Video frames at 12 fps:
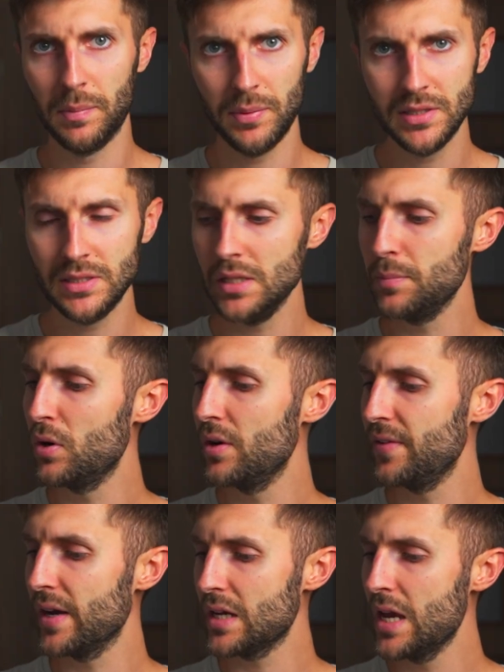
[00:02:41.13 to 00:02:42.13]
placebo
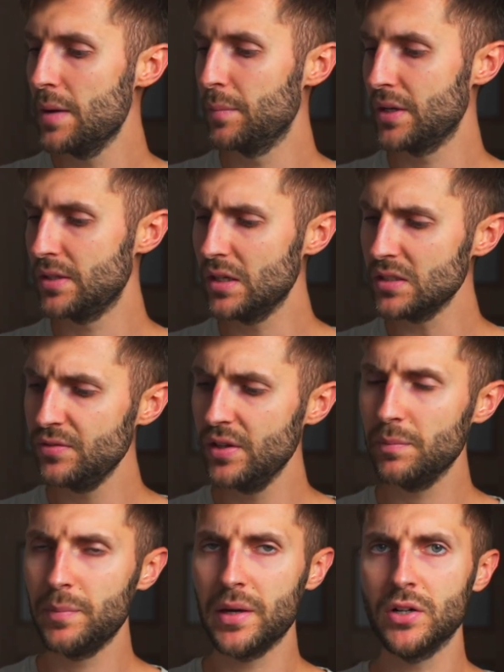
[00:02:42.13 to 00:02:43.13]
effect, but it does
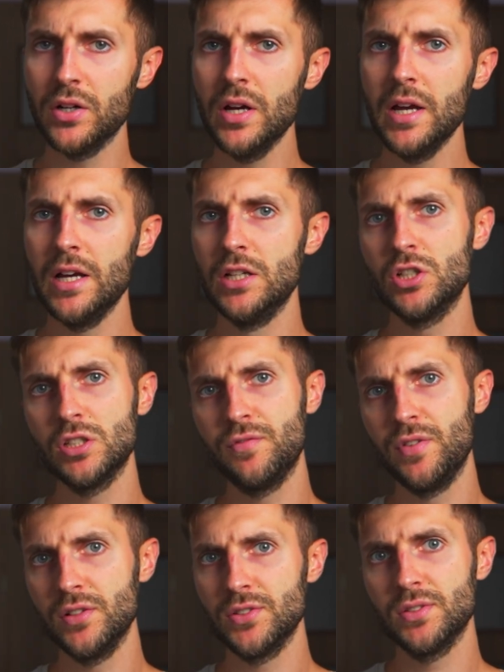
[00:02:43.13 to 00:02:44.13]
feel better. It just
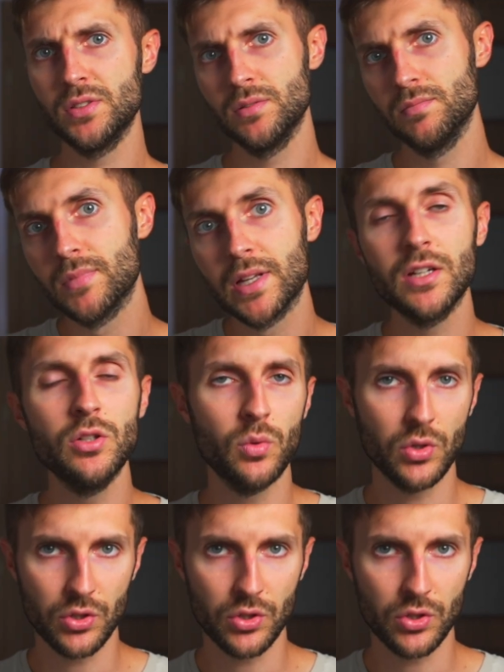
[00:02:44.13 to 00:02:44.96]
feels like a newer